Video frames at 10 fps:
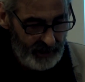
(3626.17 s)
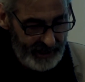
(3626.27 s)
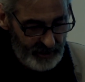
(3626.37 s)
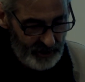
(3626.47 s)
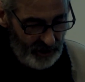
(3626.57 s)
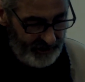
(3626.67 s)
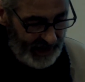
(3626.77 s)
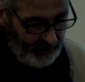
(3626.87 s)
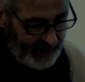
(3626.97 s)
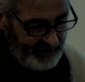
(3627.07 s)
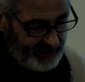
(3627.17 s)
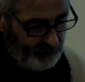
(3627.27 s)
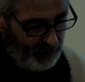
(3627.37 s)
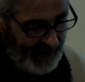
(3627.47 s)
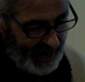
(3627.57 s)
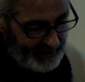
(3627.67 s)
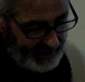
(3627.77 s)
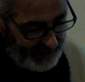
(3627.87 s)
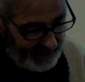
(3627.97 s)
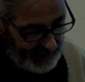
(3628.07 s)
Let's return now again to the play
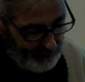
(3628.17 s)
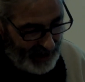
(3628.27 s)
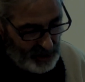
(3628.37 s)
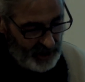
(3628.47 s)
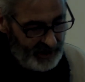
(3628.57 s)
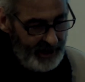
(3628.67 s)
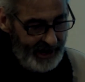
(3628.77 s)
Antony and Cleopatra